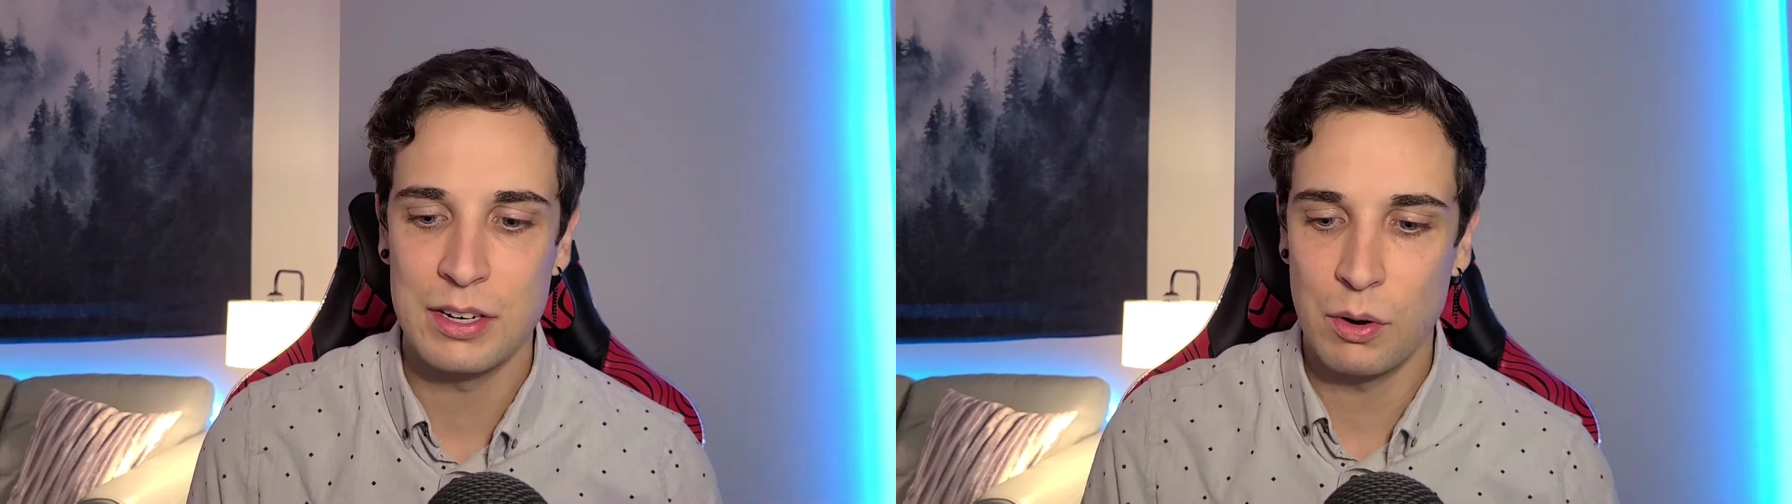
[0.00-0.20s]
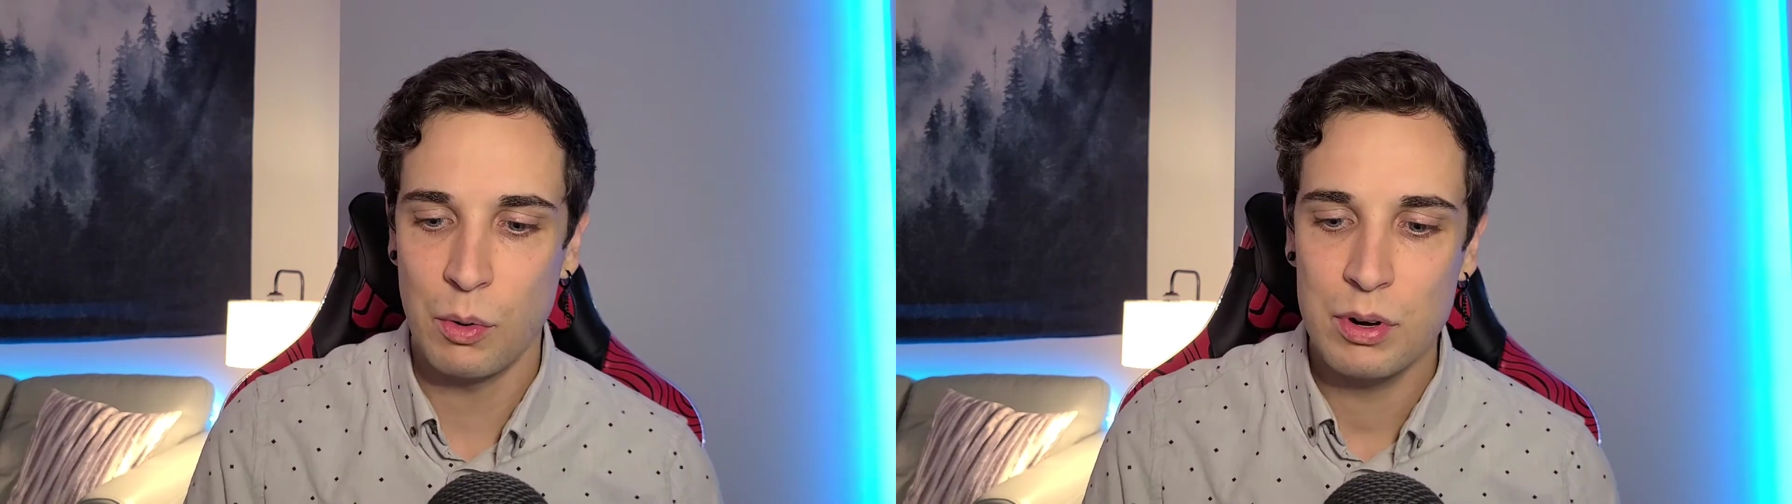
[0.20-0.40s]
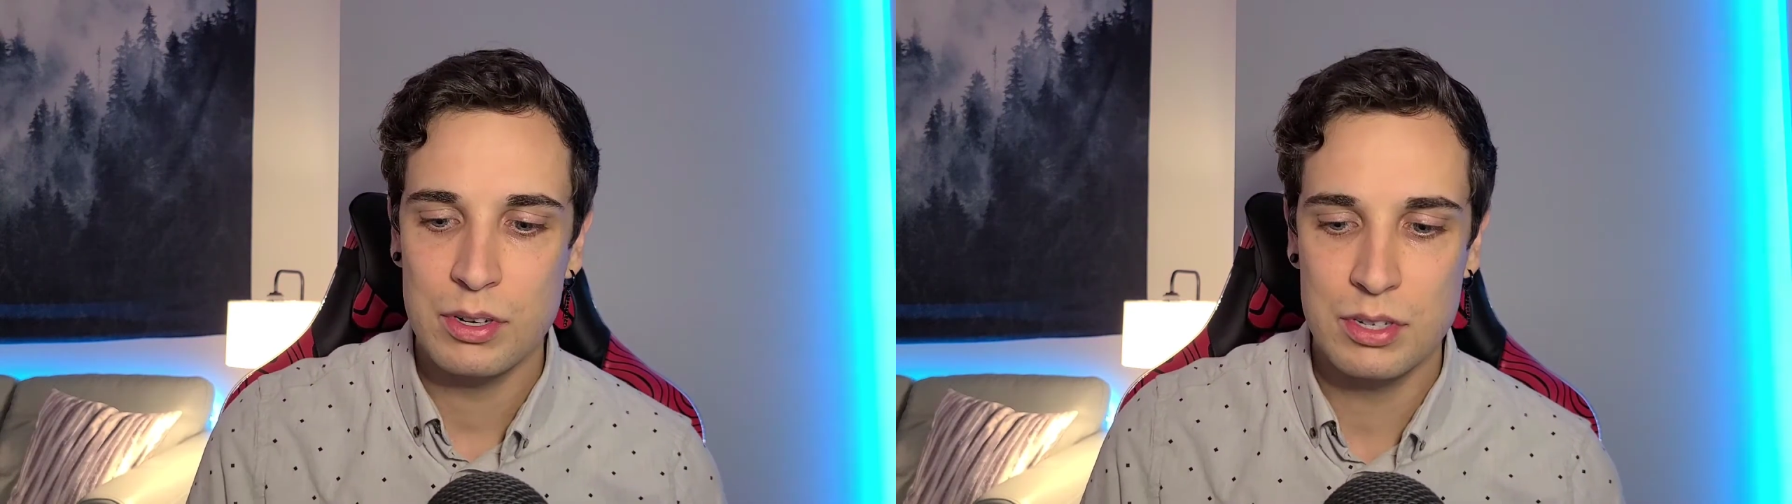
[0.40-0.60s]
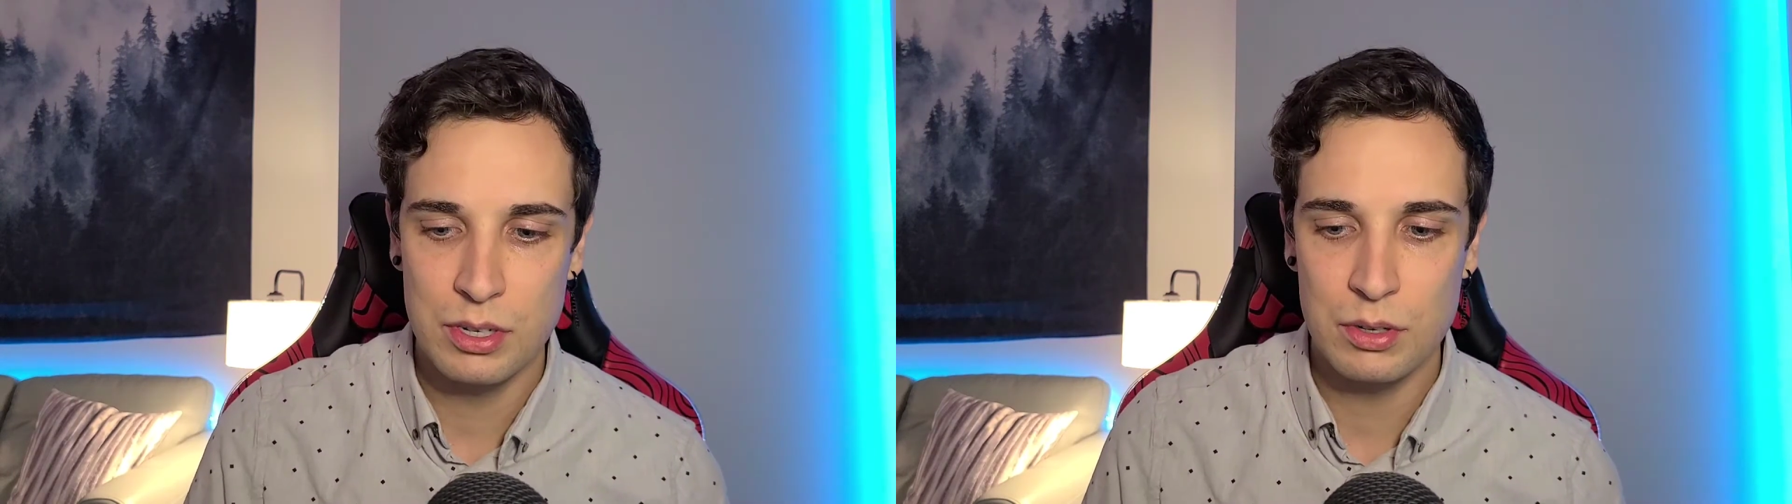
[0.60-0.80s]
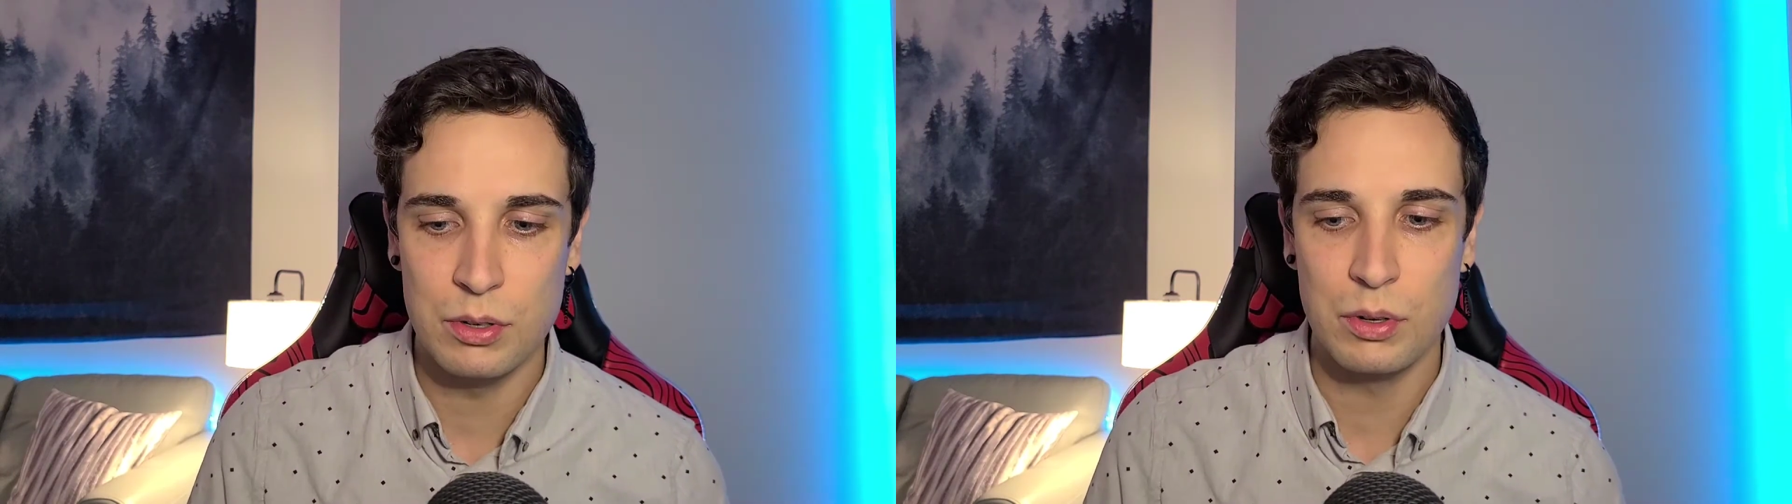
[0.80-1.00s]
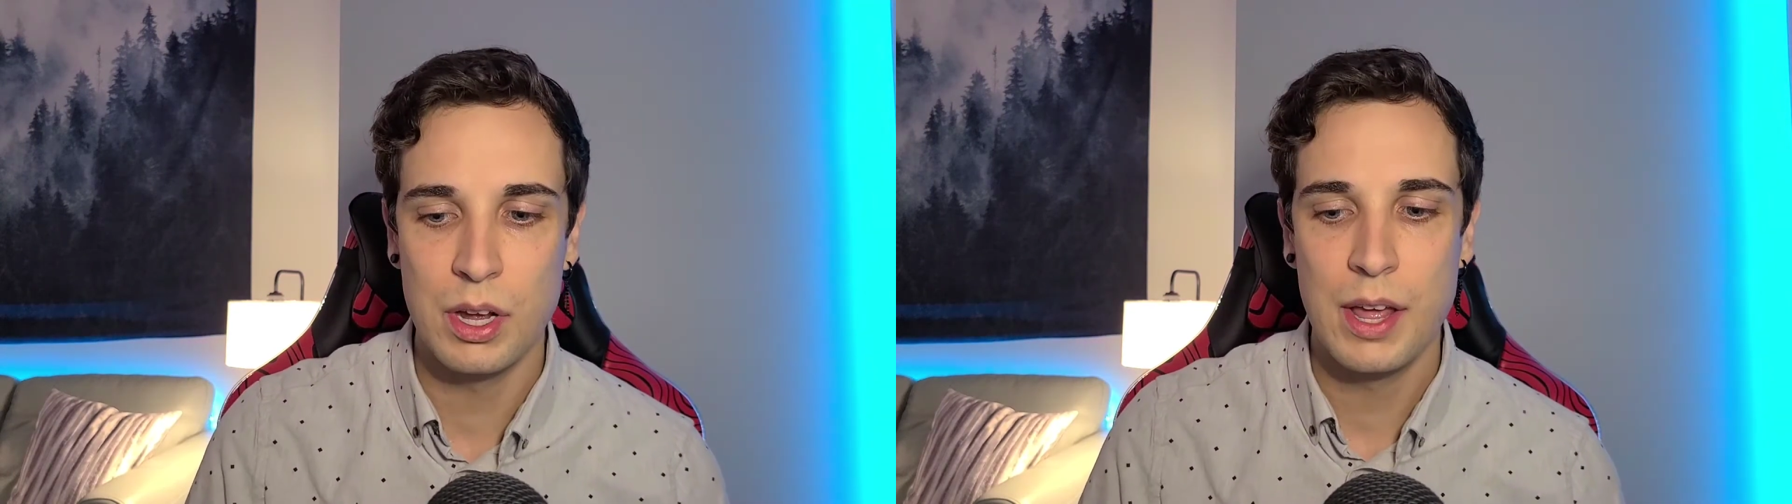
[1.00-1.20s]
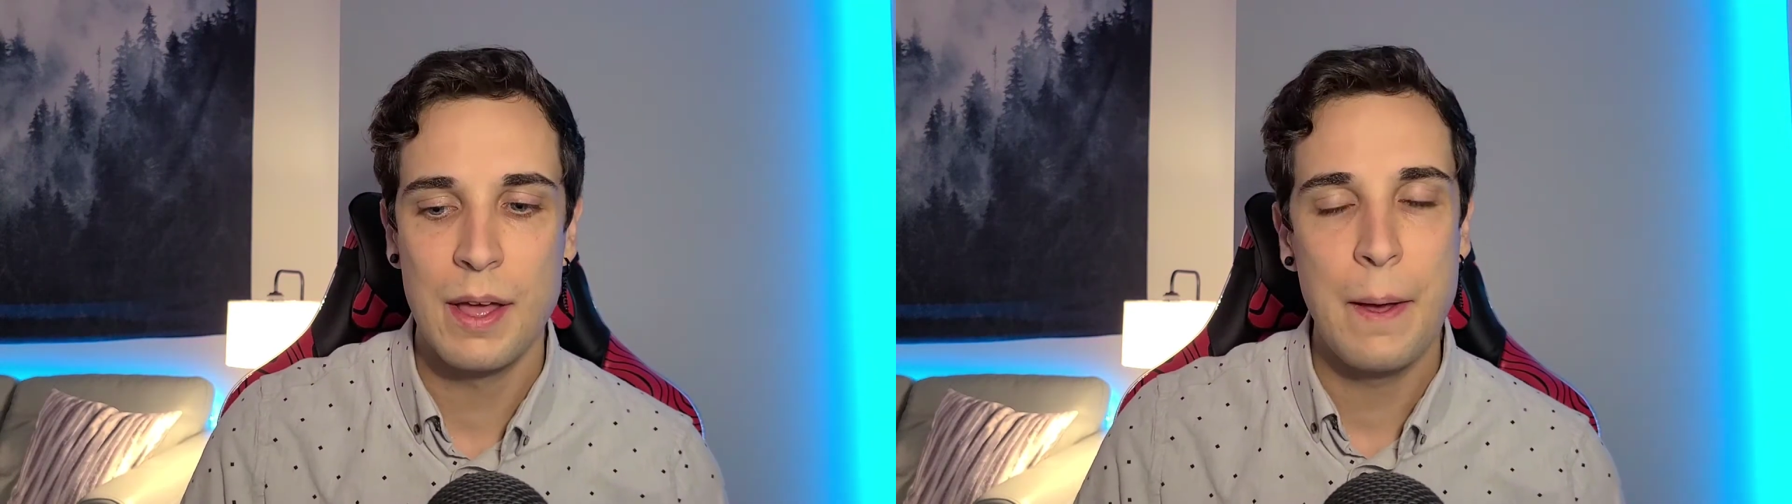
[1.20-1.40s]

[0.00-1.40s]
in order to